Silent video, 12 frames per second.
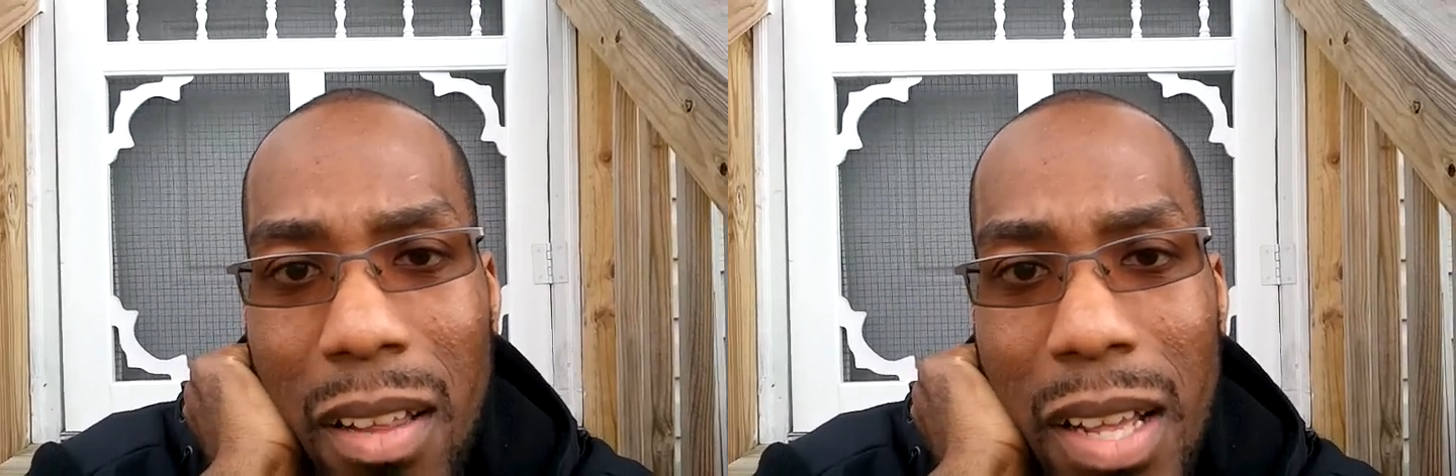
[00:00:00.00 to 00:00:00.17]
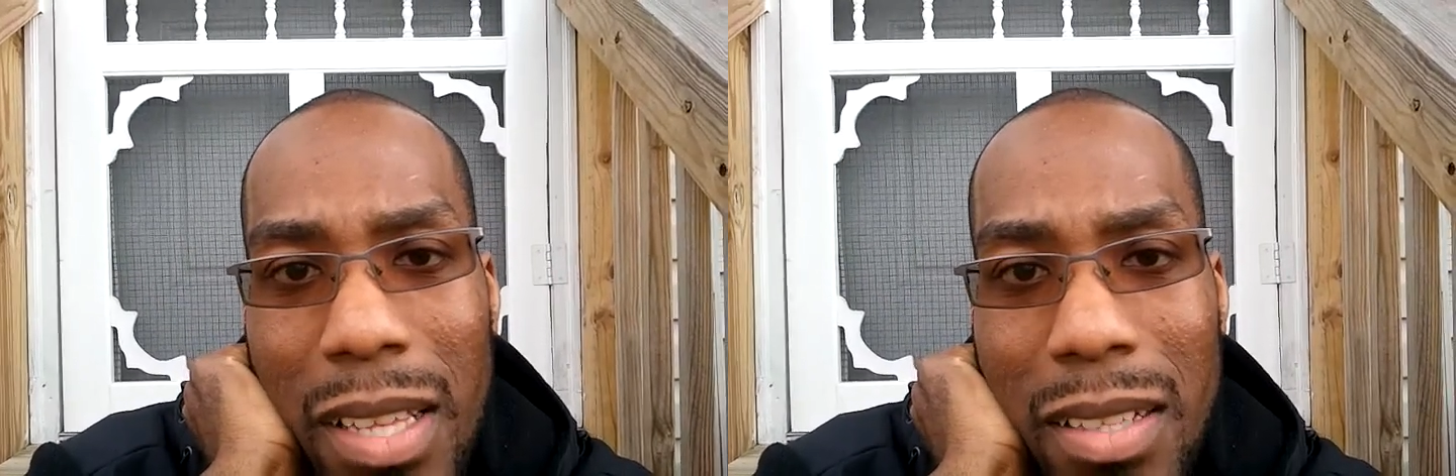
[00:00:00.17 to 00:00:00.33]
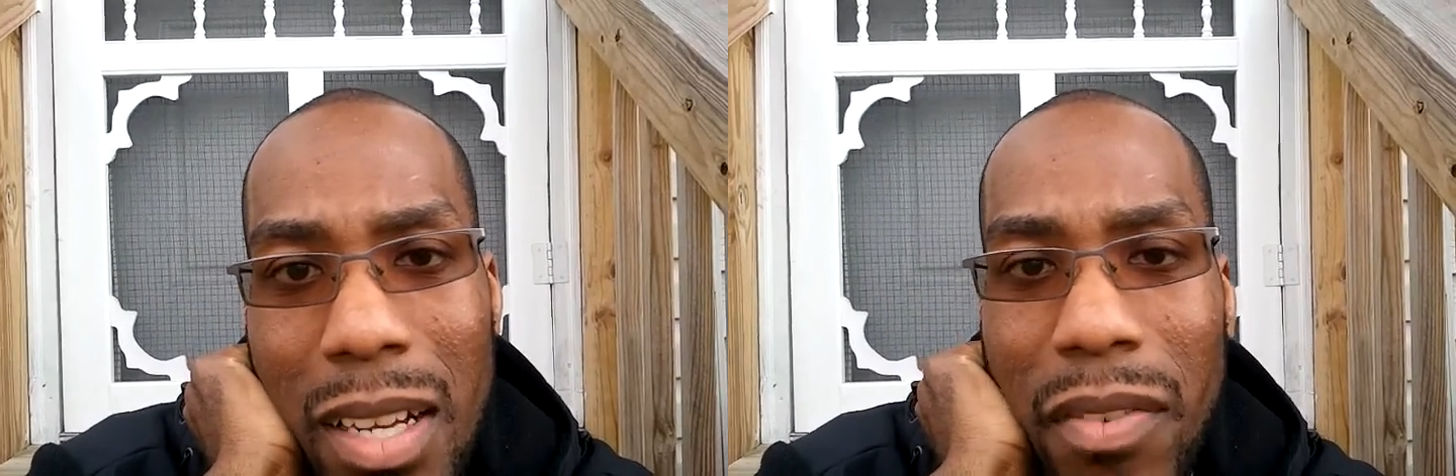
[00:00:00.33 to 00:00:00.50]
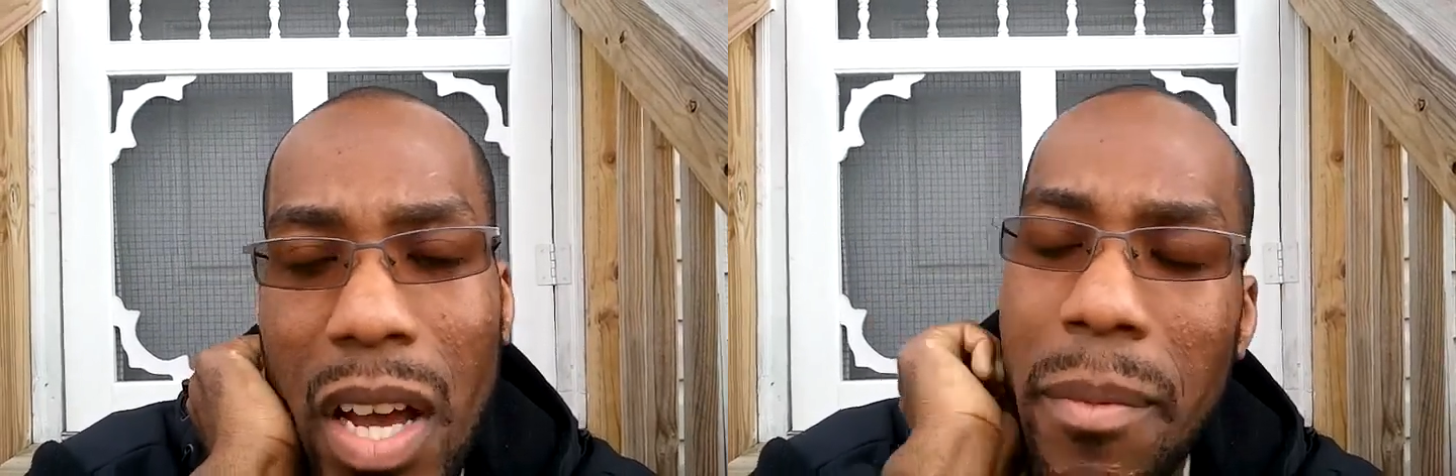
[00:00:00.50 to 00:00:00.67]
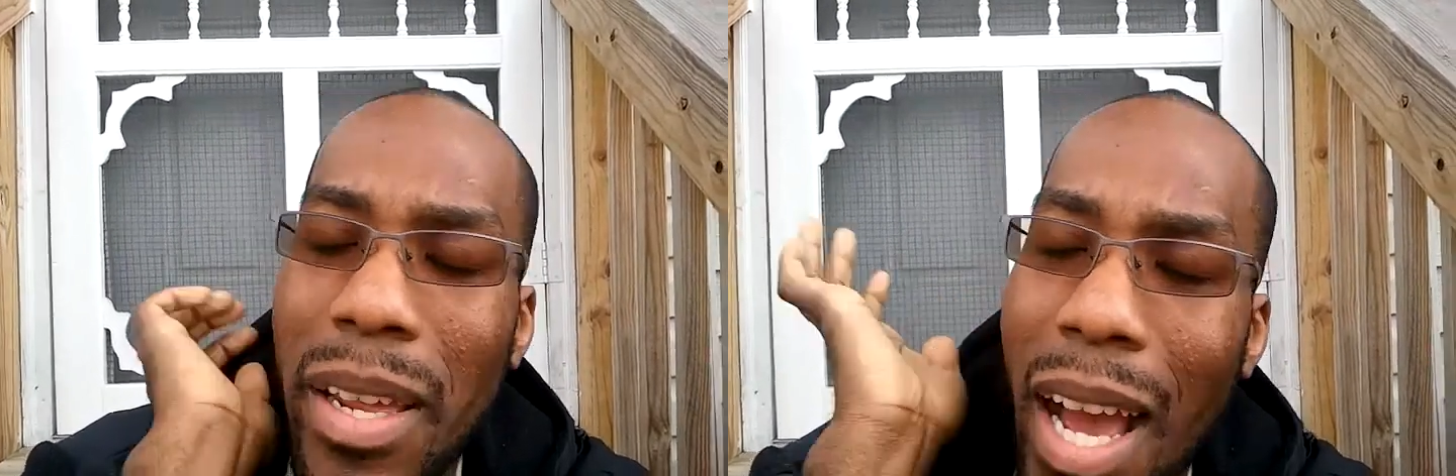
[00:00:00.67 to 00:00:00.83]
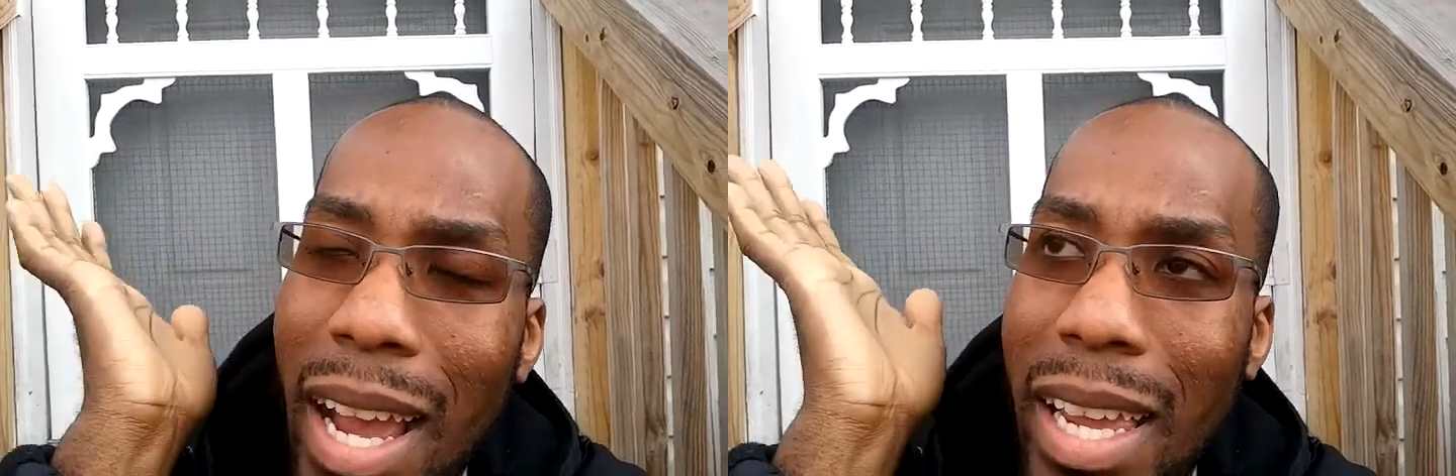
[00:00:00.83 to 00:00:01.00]
of that stuff? I
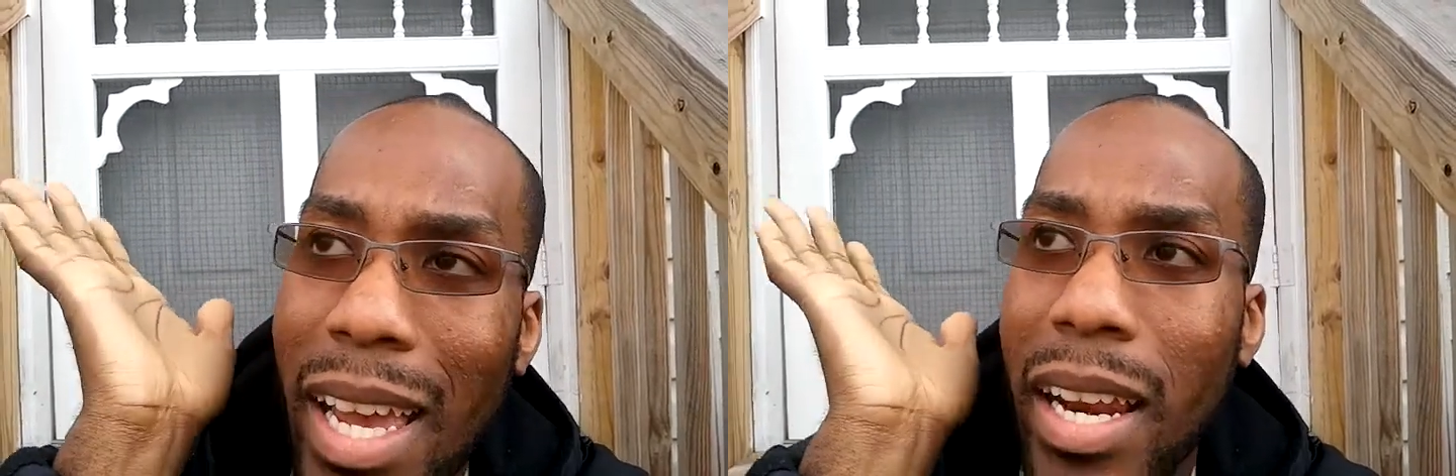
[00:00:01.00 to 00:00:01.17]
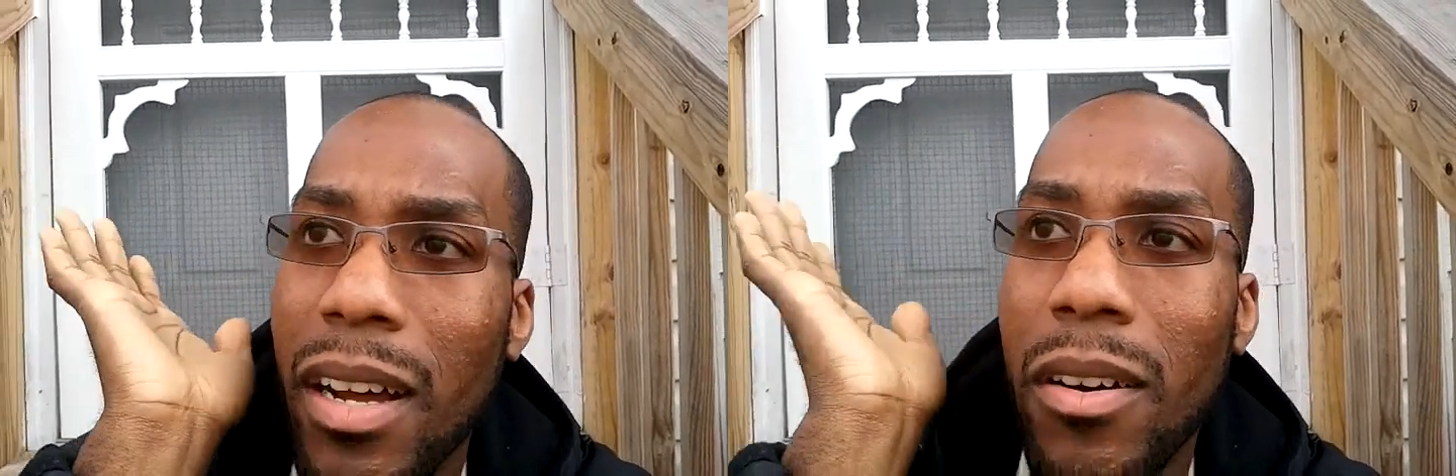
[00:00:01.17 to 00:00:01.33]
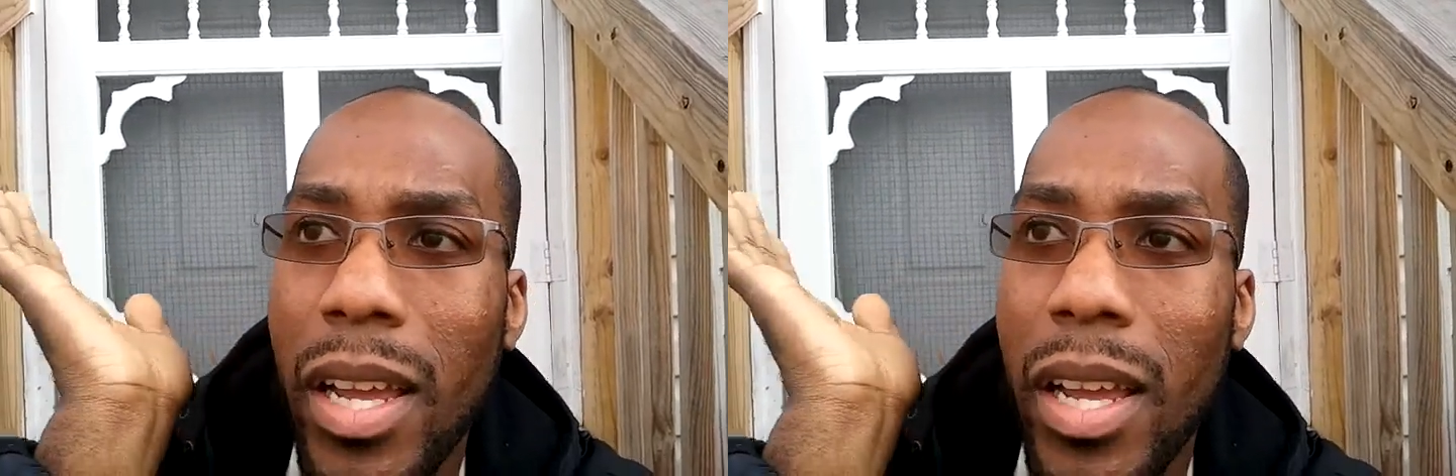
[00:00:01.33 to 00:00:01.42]
mean, I get it.